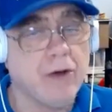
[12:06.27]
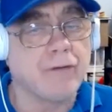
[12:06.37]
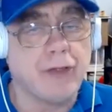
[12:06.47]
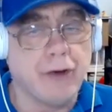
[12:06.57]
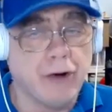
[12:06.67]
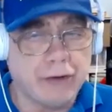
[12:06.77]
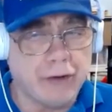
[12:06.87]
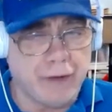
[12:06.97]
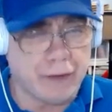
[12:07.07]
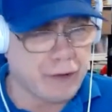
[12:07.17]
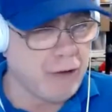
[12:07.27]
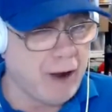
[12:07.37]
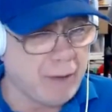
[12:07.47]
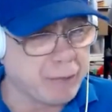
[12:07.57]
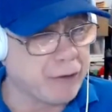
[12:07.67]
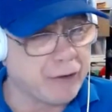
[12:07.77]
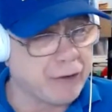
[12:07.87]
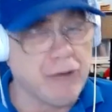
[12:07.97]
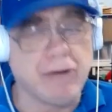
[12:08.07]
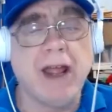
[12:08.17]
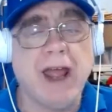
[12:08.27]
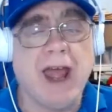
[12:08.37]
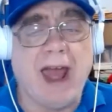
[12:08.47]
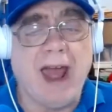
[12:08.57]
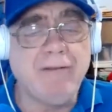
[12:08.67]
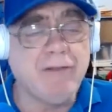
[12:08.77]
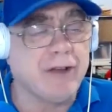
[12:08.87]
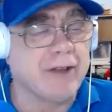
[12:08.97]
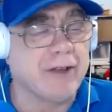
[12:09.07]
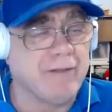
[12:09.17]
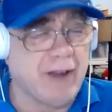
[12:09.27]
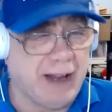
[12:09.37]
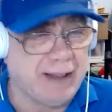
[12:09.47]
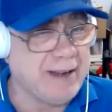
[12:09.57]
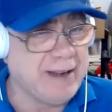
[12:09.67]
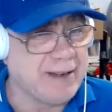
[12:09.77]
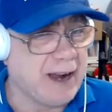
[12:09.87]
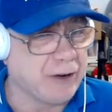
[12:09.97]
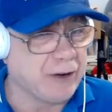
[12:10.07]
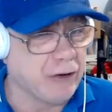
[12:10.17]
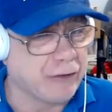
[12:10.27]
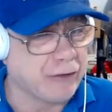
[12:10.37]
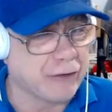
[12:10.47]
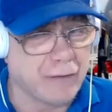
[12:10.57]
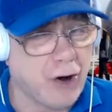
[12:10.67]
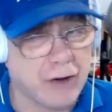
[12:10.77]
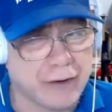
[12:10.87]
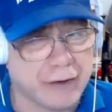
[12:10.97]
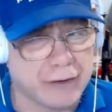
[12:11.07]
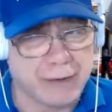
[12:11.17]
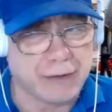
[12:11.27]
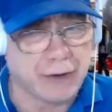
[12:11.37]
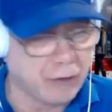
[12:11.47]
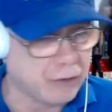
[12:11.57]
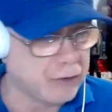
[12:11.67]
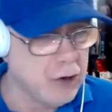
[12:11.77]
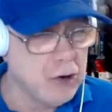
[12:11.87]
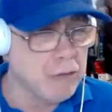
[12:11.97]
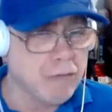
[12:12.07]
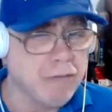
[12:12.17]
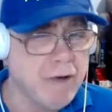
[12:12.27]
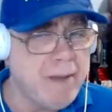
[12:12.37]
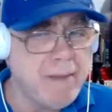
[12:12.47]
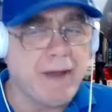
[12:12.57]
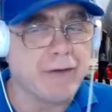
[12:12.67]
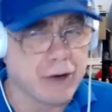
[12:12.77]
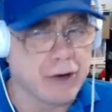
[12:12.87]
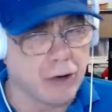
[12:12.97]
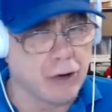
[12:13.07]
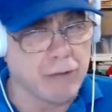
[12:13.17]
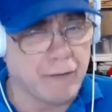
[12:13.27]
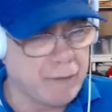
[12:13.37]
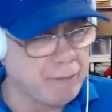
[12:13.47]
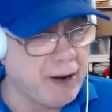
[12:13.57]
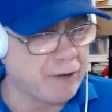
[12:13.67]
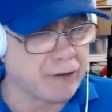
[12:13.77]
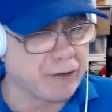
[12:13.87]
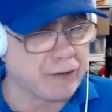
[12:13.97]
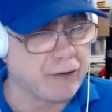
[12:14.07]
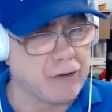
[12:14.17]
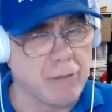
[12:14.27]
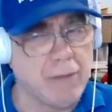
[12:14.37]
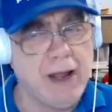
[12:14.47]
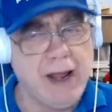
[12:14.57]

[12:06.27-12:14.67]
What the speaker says: For those of us who have pursued and received a late diagnosis of autism as adults, we may struggle with imposter syndrome,